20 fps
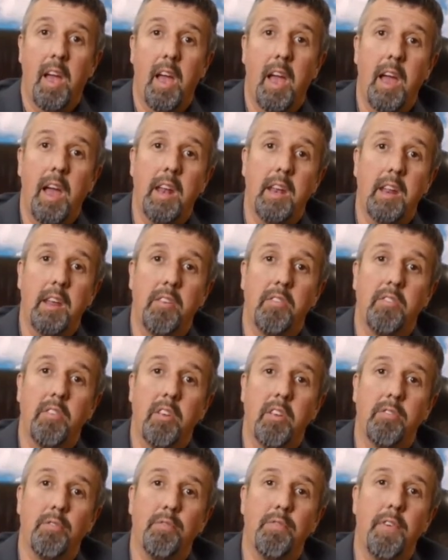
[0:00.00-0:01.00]
And he
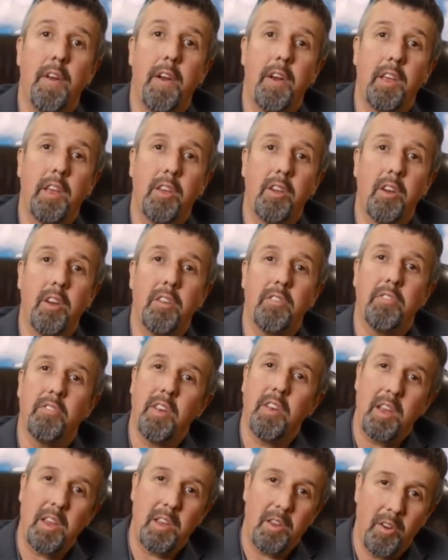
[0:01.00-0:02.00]
says, very good,
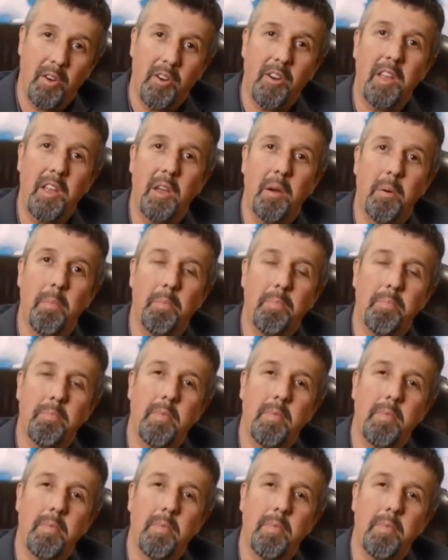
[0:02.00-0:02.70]
say you're him.